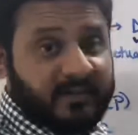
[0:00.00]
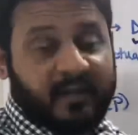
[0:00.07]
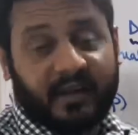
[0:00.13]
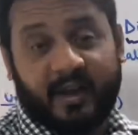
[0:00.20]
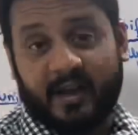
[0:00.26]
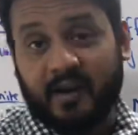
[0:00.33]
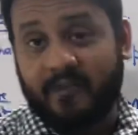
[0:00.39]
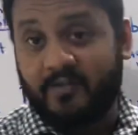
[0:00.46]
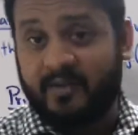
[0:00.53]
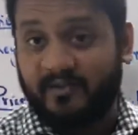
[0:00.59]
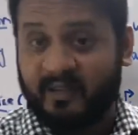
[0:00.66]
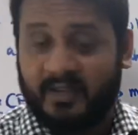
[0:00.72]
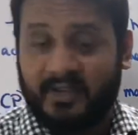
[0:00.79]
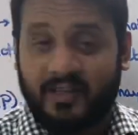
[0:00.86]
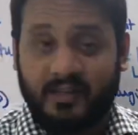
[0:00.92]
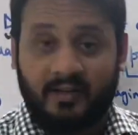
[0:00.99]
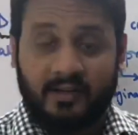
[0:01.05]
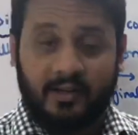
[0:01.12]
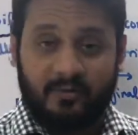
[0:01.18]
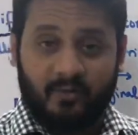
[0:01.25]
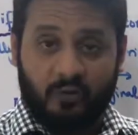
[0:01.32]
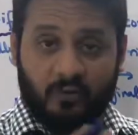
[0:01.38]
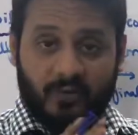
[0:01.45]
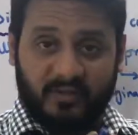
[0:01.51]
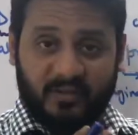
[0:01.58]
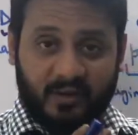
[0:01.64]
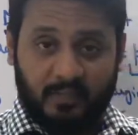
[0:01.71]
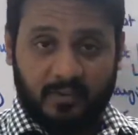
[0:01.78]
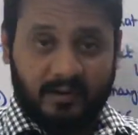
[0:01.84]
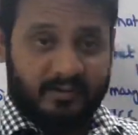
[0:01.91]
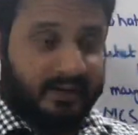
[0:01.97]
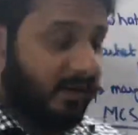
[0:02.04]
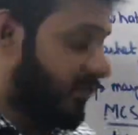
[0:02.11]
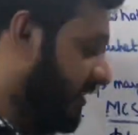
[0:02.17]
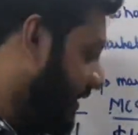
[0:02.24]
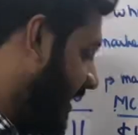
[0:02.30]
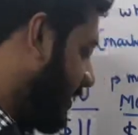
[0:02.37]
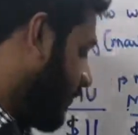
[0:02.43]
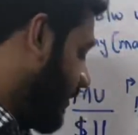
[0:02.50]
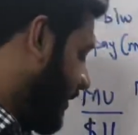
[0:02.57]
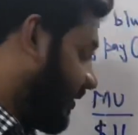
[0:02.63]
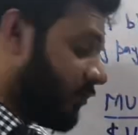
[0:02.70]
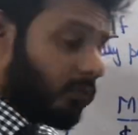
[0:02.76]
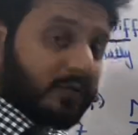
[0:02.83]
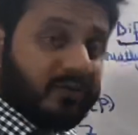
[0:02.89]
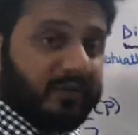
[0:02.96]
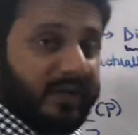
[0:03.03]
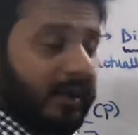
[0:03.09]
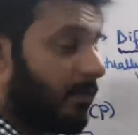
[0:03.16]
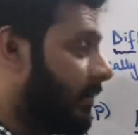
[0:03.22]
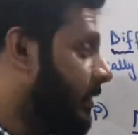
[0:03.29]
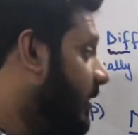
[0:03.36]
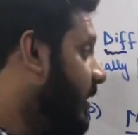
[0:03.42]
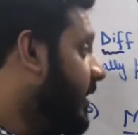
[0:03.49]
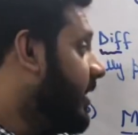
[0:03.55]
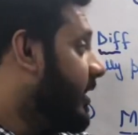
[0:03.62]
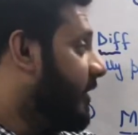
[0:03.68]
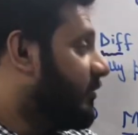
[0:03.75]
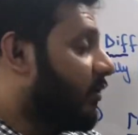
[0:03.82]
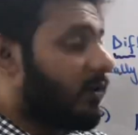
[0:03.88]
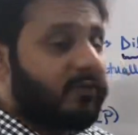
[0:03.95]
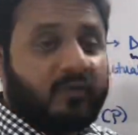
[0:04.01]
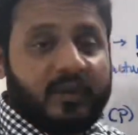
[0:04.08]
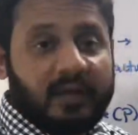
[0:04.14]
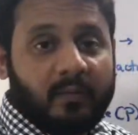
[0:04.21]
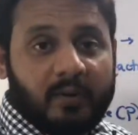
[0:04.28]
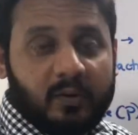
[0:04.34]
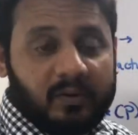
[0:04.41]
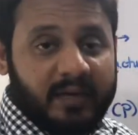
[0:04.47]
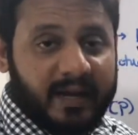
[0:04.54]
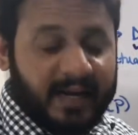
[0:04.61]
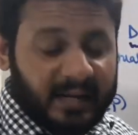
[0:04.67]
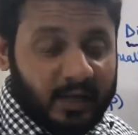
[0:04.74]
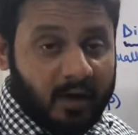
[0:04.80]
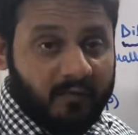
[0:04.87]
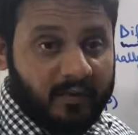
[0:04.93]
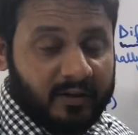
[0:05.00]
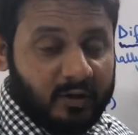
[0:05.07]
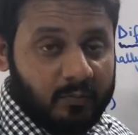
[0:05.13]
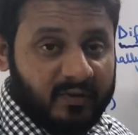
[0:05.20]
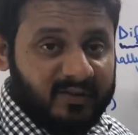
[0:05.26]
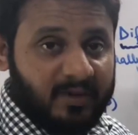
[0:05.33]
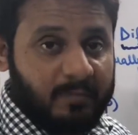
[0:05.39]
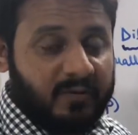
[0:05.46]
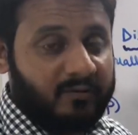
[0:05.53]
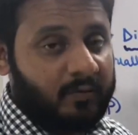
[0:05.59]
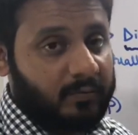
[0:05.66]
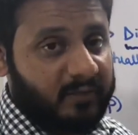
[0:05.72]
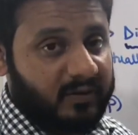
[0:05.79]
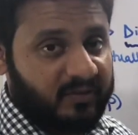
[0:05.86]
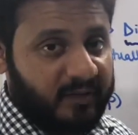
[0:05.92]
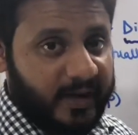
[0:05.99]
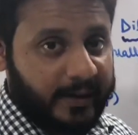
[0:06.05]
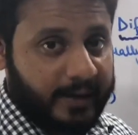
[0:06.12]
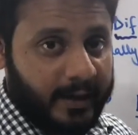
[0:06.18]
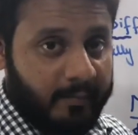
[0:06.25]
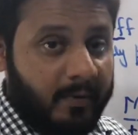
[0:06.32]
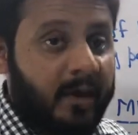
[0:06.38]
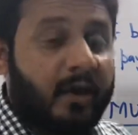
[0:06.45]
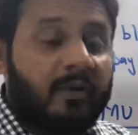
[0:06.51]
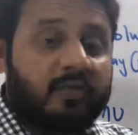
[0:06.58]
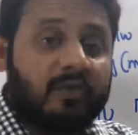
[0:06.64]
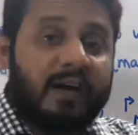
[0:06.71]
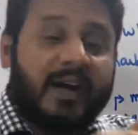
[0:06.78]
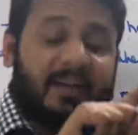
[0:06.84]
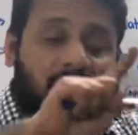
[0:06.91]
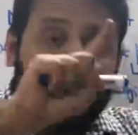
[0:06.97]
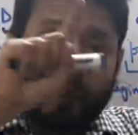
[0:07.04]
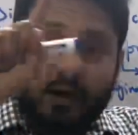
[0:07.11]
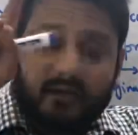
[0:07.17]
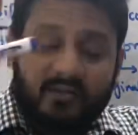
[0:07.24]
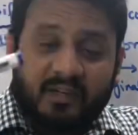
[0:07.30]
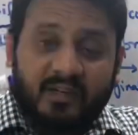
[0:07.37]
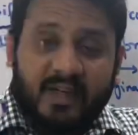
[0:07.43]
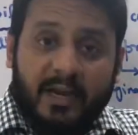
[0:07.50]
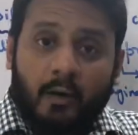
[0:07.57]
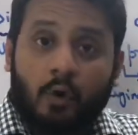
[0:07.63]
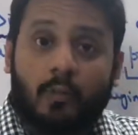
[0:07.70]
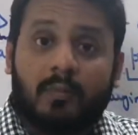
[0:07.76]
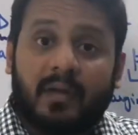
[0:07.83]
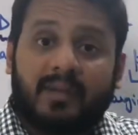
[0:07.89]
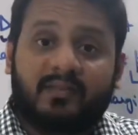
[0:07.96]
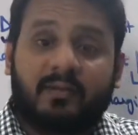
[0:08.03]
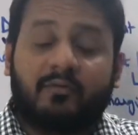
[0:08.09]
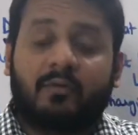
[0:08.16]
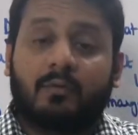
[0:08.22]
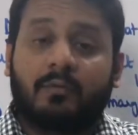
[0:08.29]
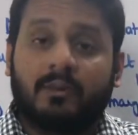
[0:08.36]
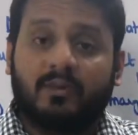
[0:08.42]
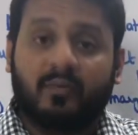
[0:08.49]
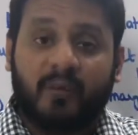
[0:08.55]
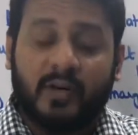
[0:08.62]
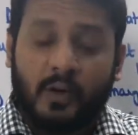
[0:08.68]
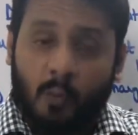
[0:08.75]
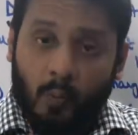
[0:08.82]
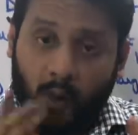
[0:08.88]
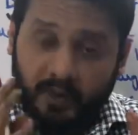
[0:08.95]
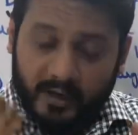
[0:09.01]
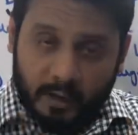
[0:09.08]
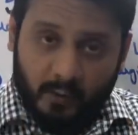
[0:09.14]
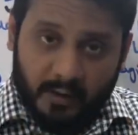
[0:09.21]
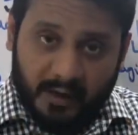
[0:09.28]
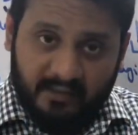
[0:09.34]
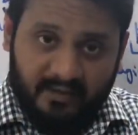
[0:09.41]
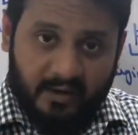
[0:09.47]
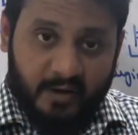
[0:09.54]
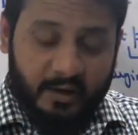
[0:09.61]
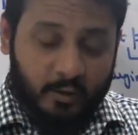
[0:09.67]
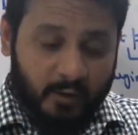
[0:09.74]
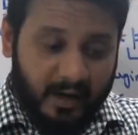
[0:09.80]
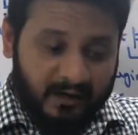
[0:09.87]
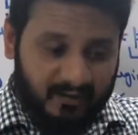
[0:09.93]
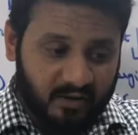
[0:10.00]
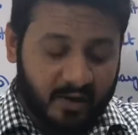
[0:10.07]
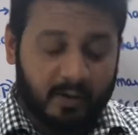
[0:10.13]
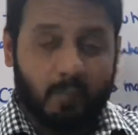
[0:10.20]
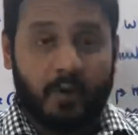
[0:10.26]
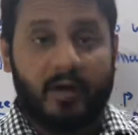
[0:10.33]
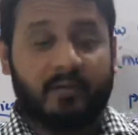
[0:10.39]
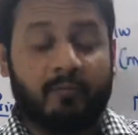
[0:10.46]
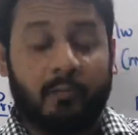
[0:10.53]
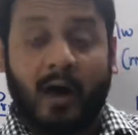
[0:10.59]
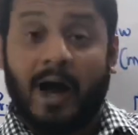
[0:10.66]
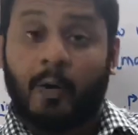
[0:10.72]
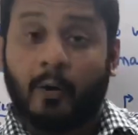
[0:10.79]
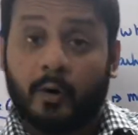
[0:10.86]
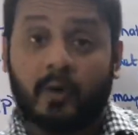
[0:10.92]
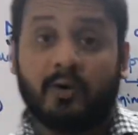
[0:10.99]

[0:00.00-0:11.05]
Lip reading: and here we see that the consumer surplus that we calculated through this table is also equal to the area of consumer surplus from this diagram. So guys, what is the take home lesson from this video? What did you guys learn? You guys learned how do you